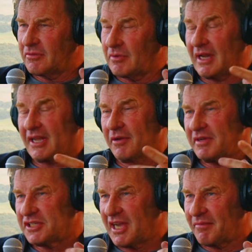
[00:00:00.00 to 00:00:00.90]
well, I go with
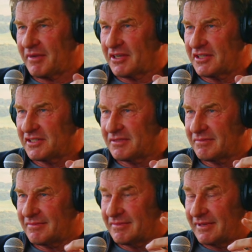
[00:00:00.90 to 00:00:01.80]
Jack because
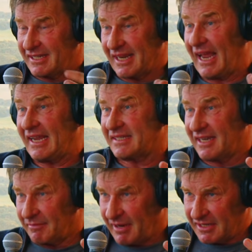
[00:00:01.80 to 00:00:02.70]
he's at
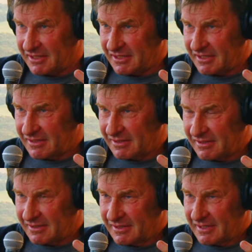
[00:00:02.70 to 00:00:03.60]
eighteen majors
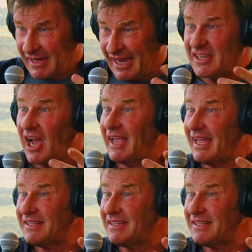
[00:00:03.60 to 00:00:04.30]
and, ni and